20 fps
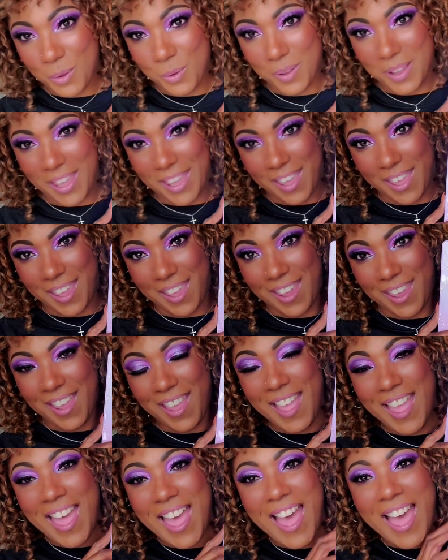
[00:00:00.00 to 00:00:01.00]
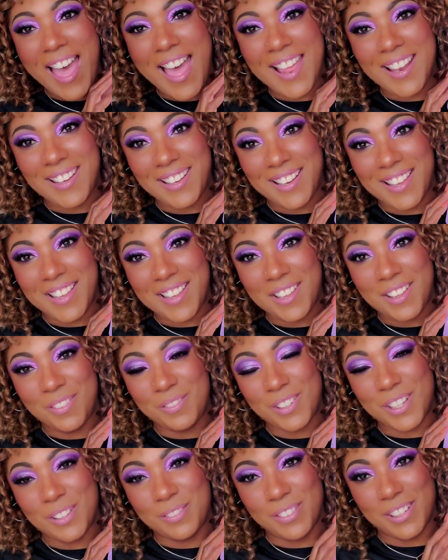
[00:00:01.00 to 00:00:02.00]
okay I
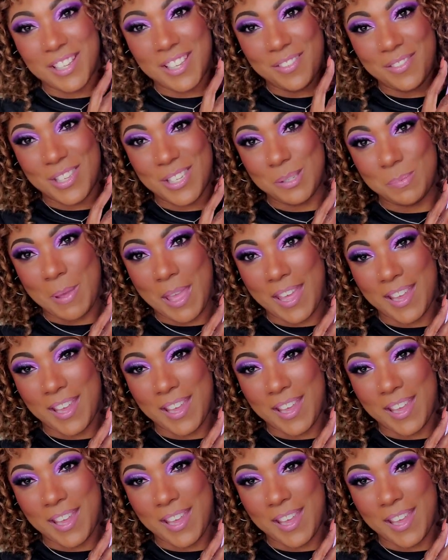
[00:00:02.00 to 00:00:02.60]
love love love this